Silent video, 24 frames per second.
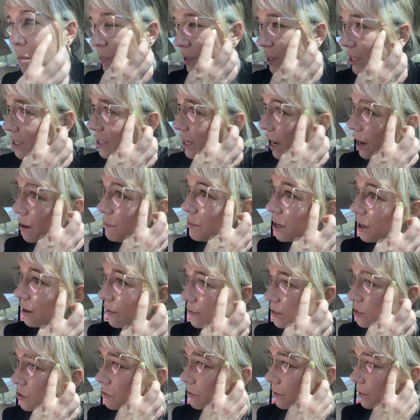but the timing of
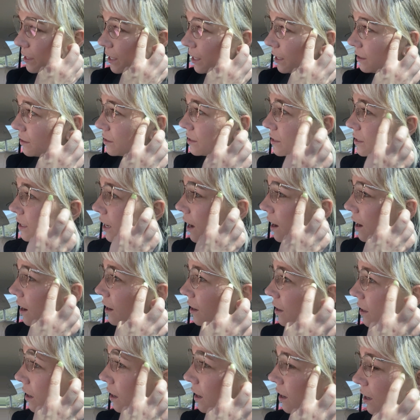its release,
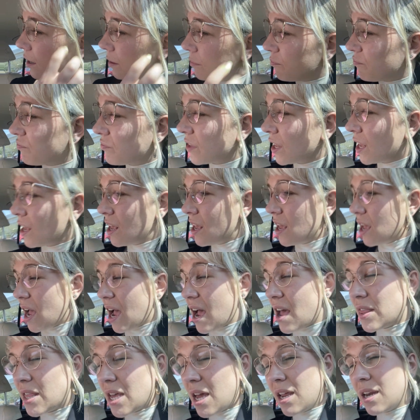yeah. Um,
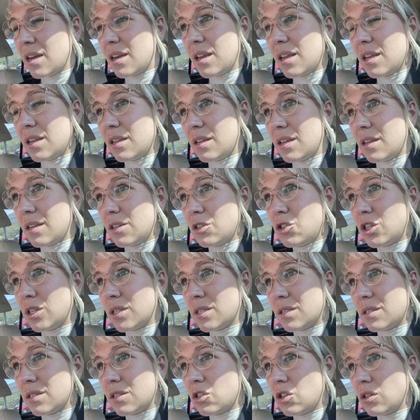and then
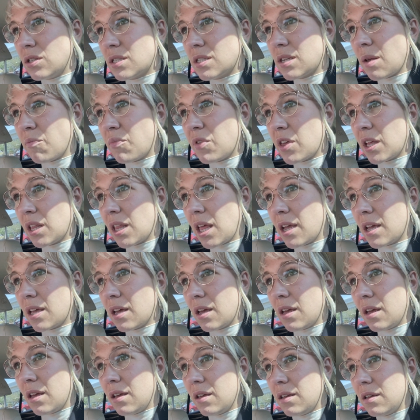she's, she's something like
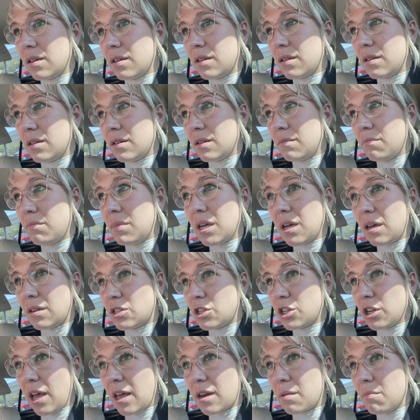a,
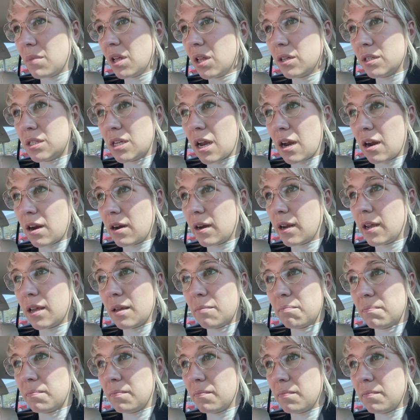she had a
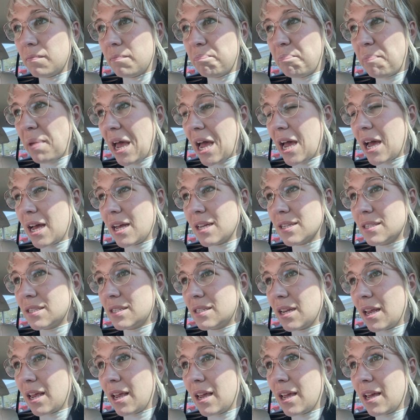military
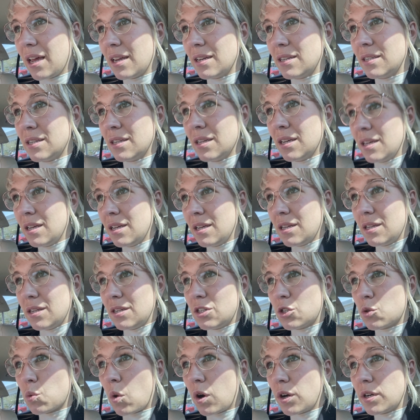past and
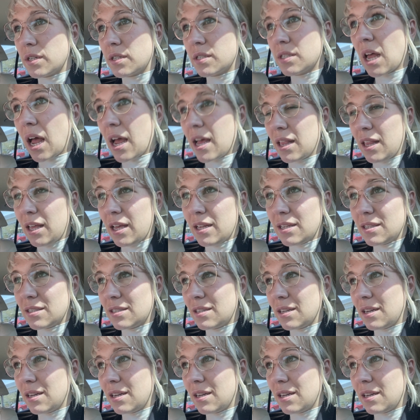sworn to silence